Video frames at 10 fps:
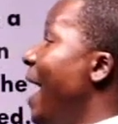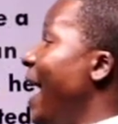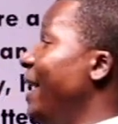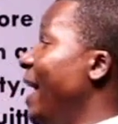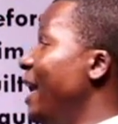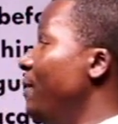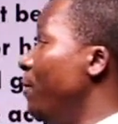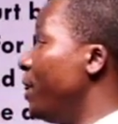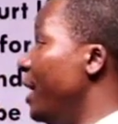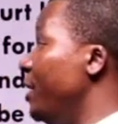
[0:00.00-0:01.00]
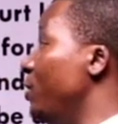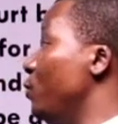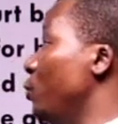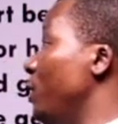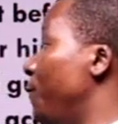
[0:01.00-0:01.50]
an advocate
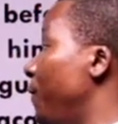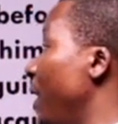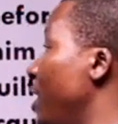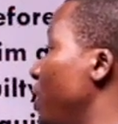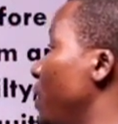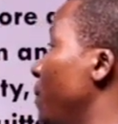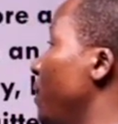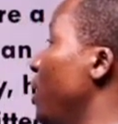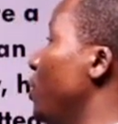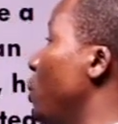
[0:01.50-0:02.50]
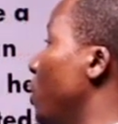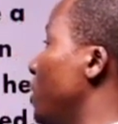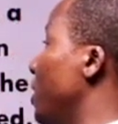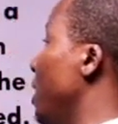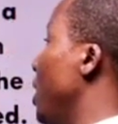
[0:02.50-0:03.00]
to defend him in
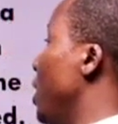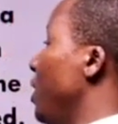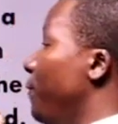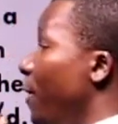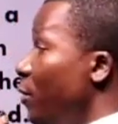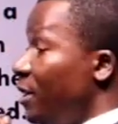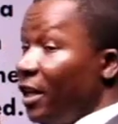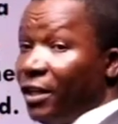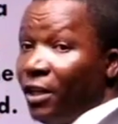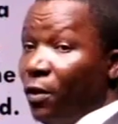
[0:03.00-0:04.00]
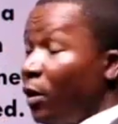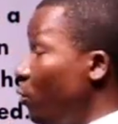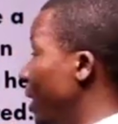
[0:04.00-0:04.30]
court. If found guilty, what